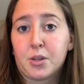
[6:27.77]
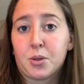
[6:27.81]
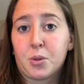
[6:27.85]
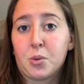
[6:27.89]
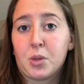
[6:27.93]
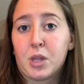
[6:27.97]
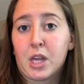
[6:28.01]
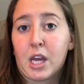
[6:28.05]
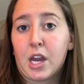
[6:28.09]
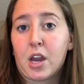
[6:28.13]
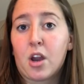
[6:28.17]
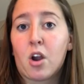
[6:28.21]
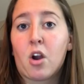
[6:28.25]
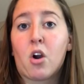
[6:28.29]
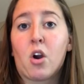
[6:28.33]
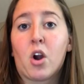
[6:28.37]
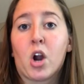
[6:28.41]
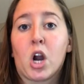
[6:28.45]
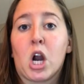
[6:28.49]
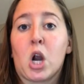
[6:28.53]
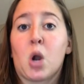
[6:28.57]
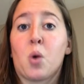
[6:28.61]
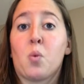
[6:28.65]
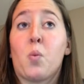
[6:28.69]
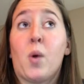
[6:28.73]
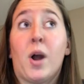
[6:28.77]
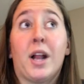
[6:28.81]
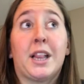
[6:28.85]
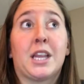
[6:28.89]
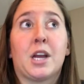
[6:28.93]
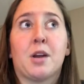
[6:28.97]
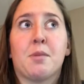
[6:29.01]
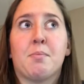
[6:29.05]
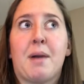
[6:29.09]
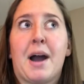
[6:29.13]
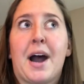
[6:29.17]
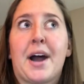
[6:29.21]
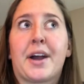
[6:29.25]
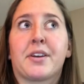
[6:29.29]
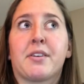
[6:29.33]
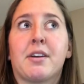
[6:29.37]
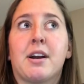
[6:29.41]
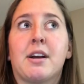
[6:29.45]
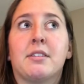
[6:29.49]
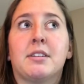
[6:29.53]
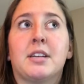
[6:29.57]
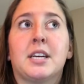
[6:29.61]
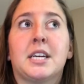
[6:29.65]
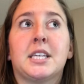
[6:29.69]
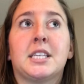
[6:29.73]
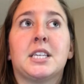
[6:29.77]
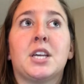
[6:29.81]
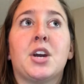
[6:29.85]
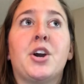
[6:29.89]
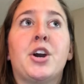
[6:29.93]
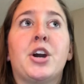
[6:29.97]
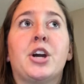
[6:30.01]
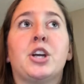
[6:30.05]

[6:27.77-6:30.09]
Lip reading: who they are or what their background is